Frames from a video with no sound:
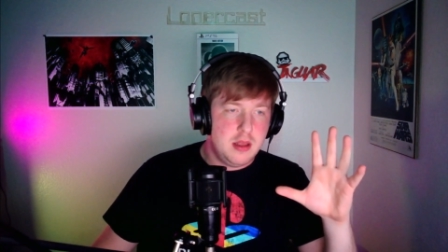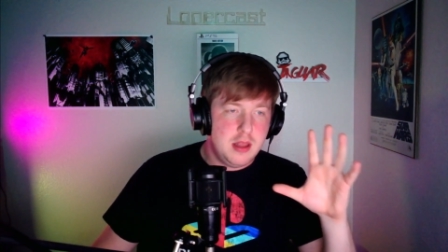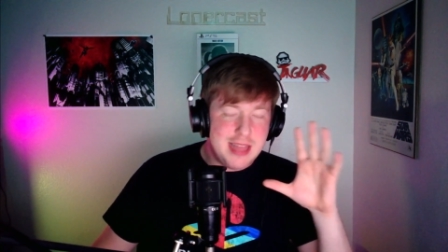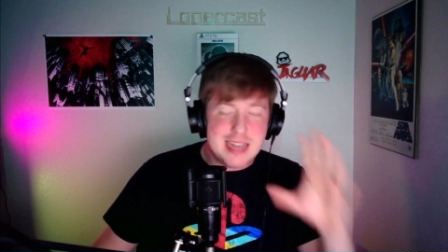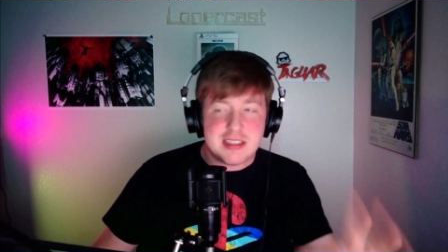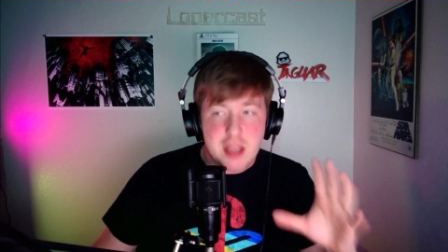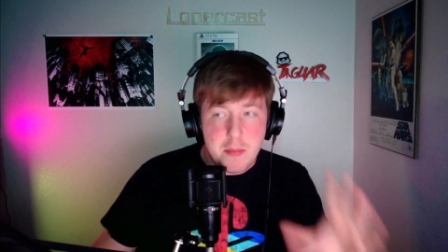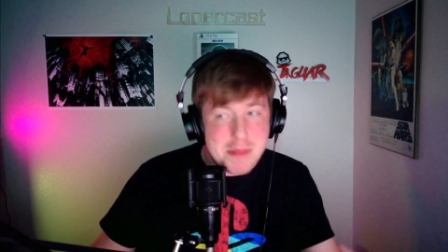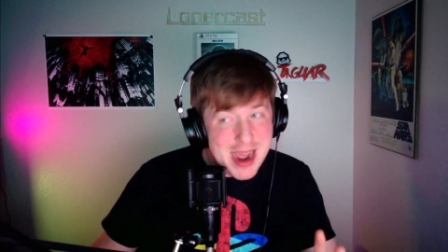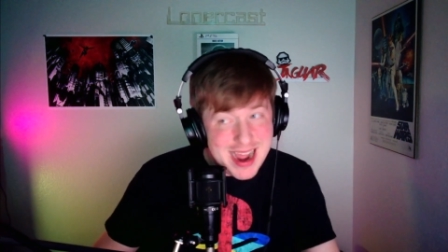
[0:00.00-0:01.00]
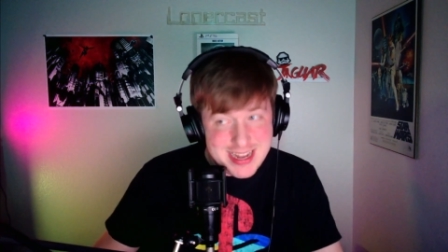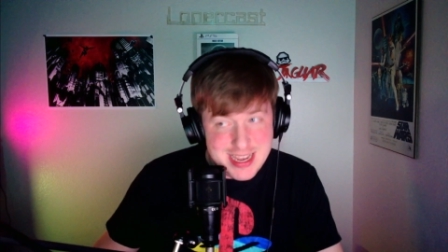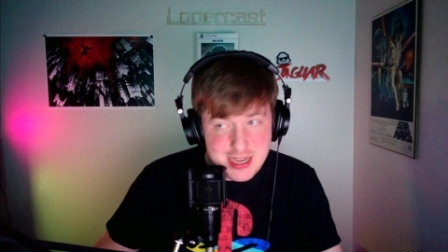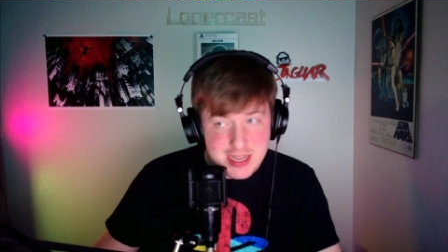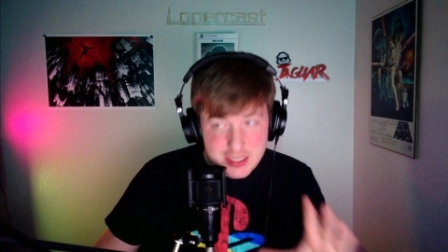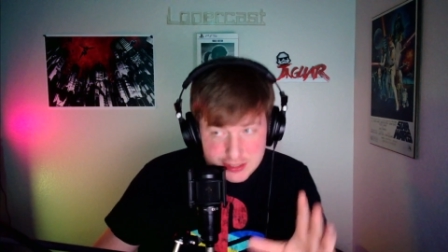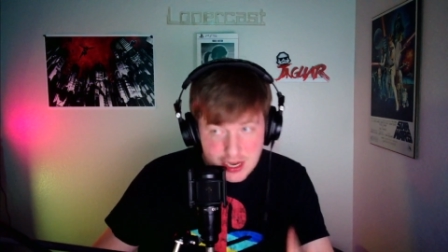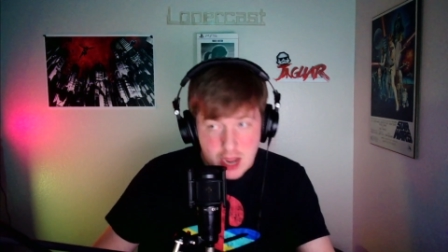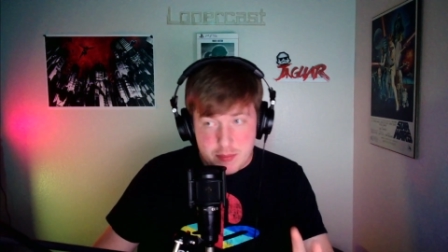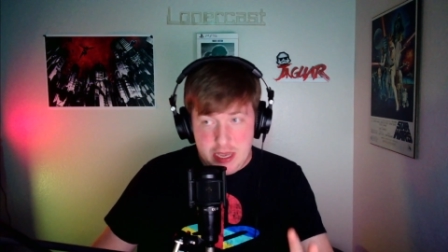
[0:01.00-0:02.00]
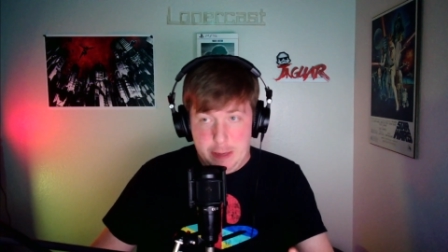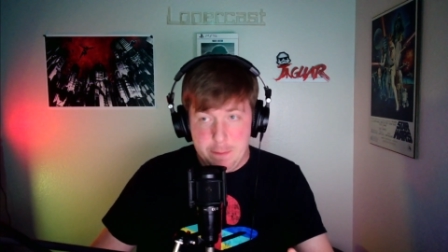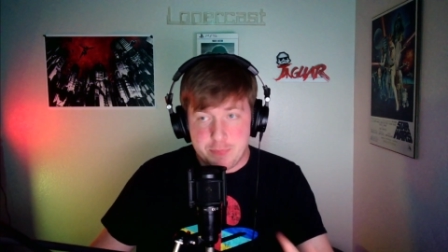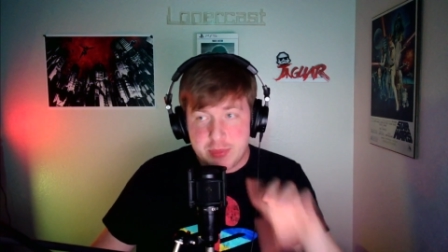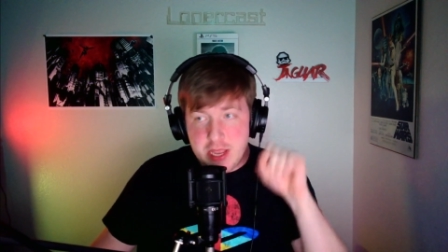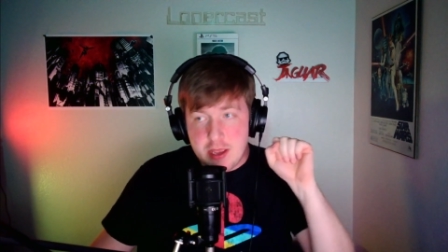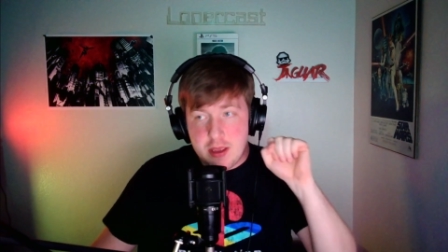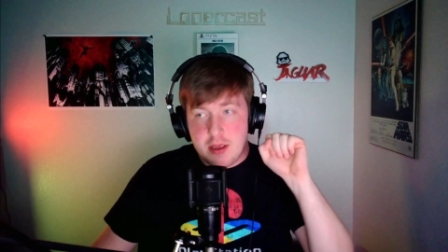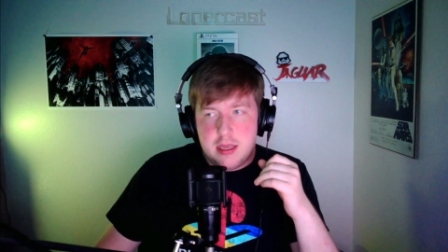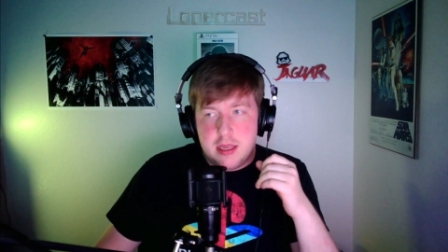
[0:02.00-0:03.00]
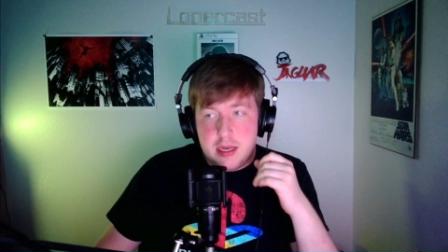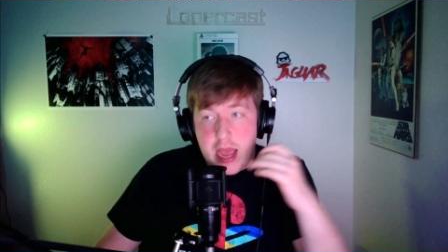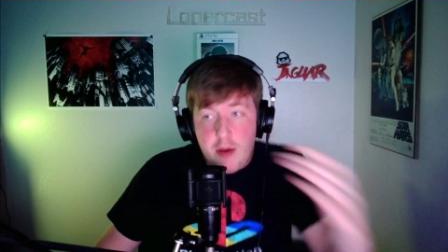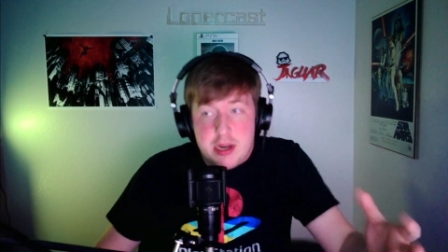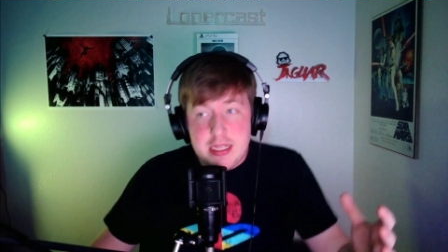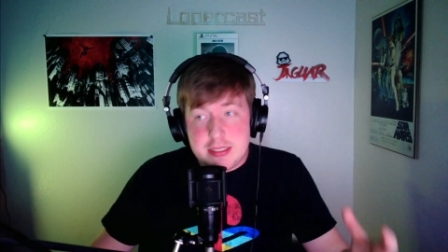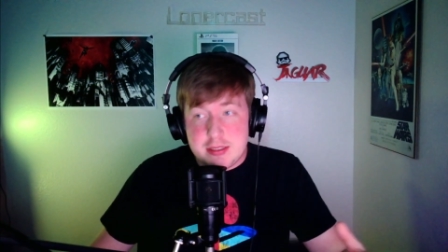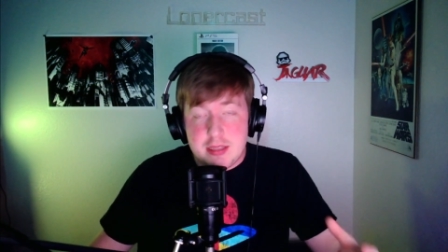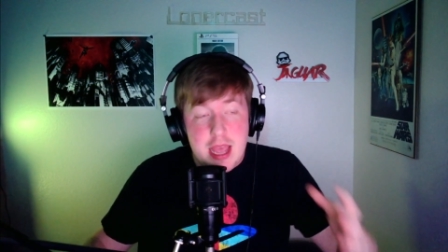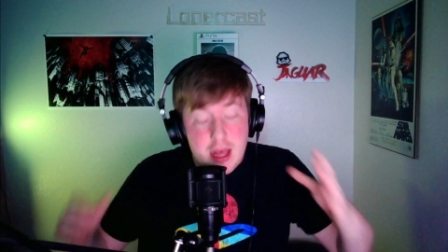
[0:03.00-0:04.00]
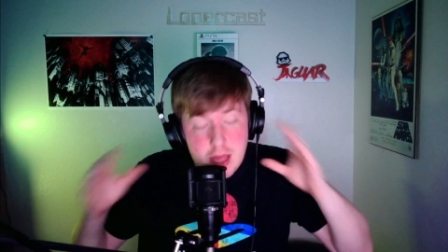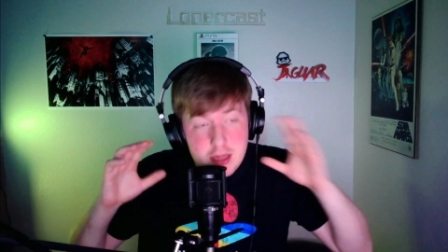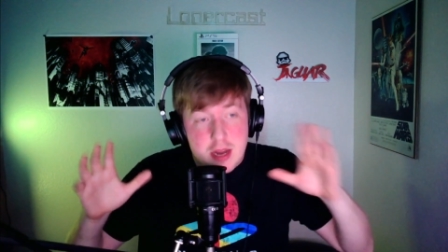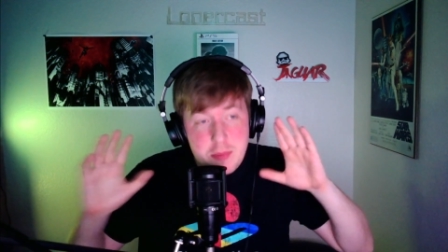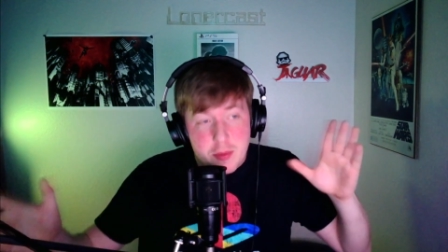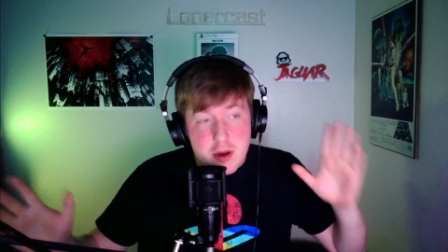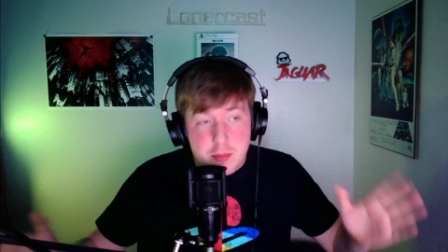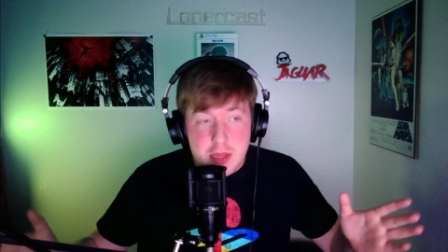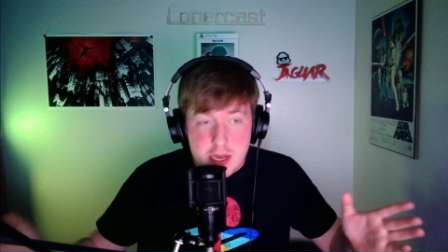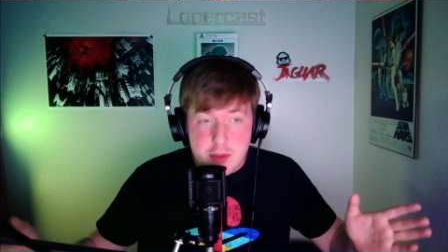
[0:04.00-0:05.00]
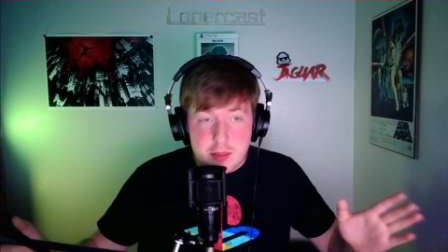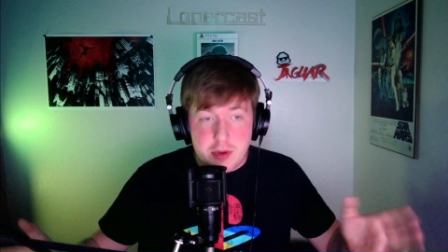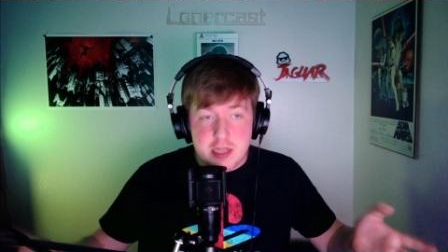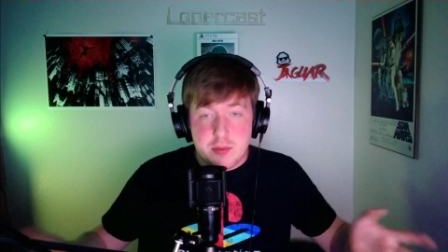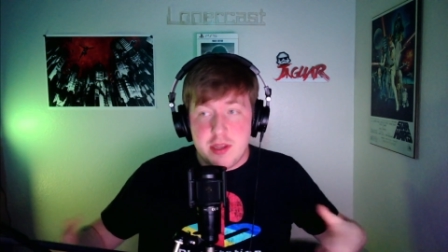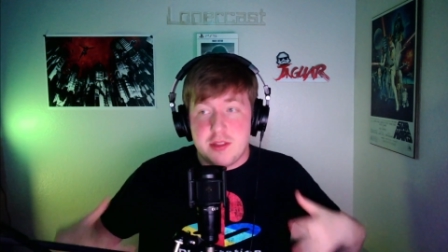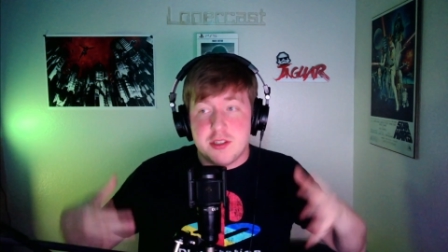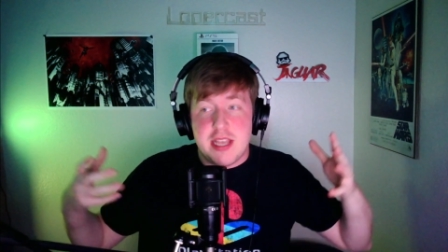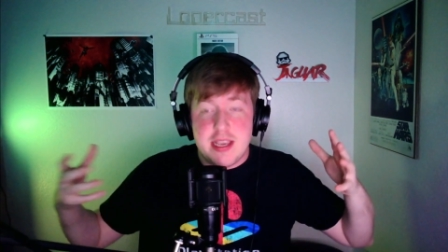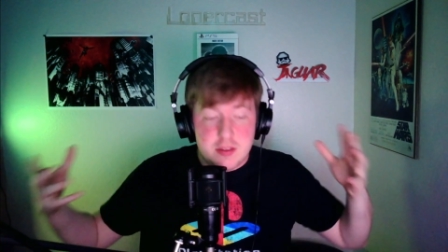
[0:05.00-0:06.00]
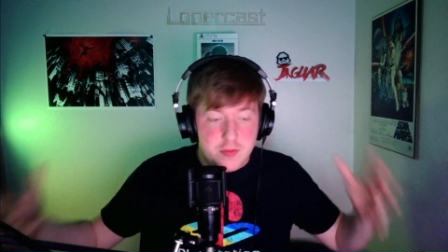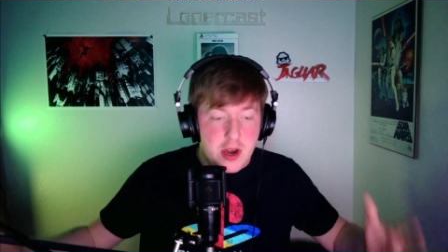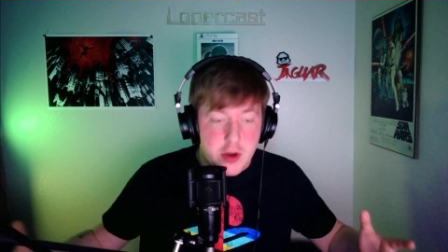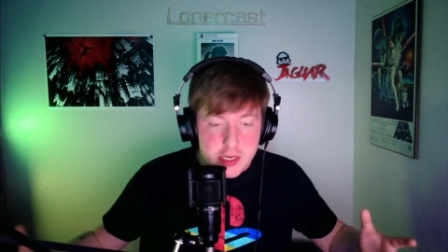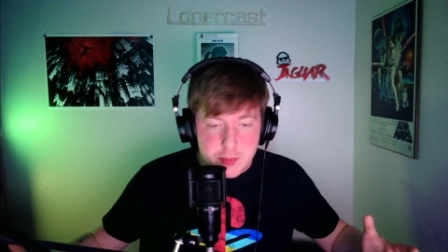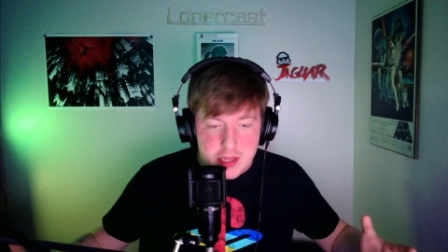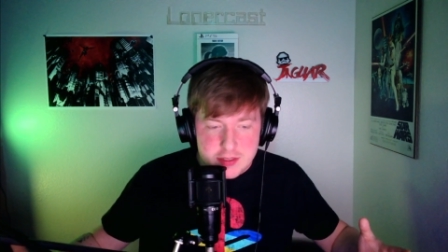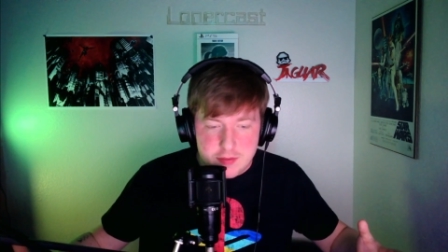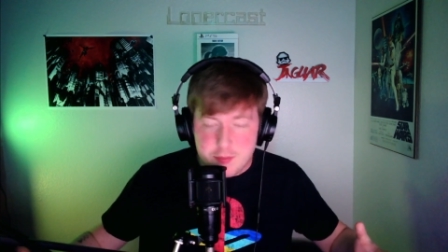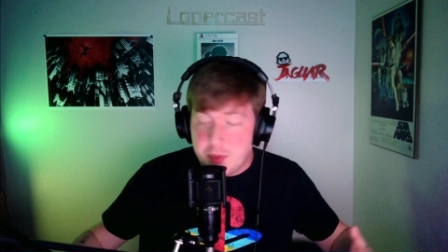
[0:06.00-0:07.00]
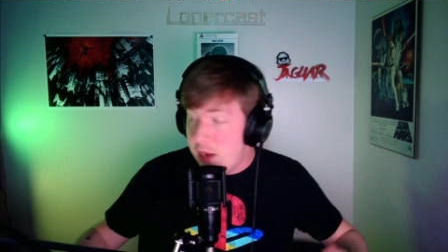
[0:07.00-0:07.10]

That somebody is not me. Now, it is a lot of people are complaining about the price point. They're saying it's very expensive, but I